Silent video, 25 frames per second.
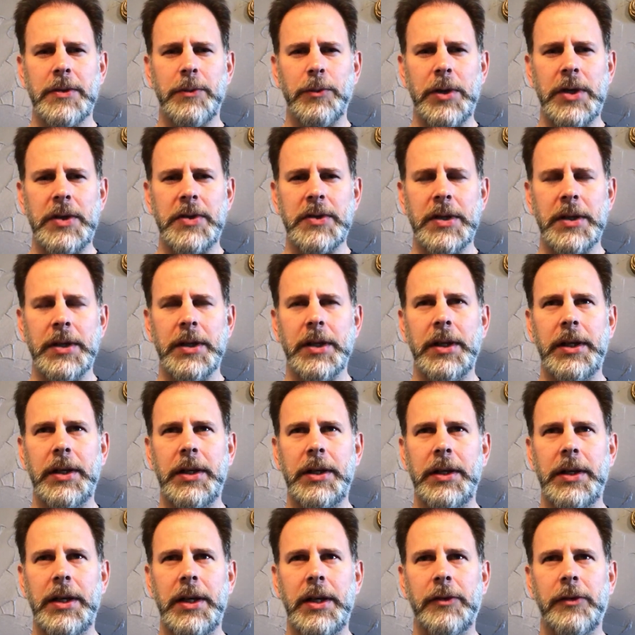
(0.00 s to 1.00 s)

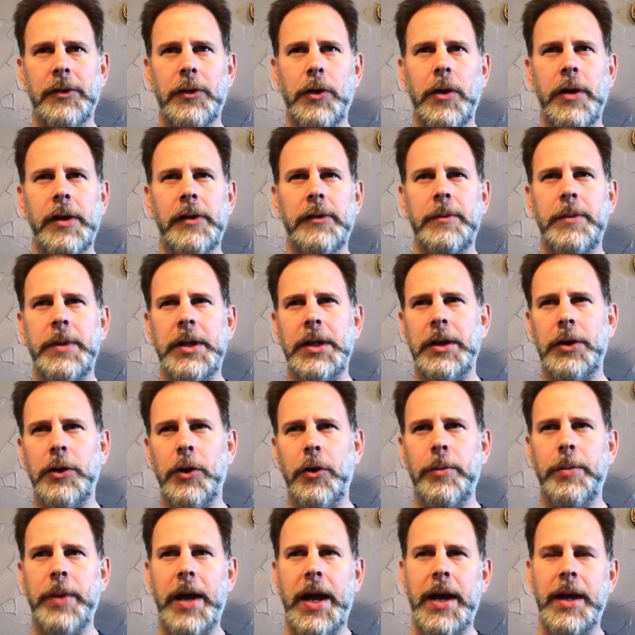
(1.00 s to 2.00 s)
recently, it's caused me to
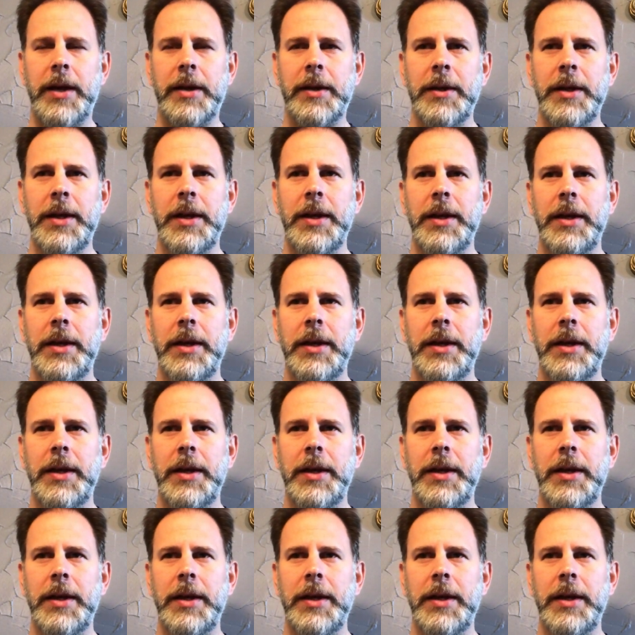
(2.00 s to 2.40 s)
go back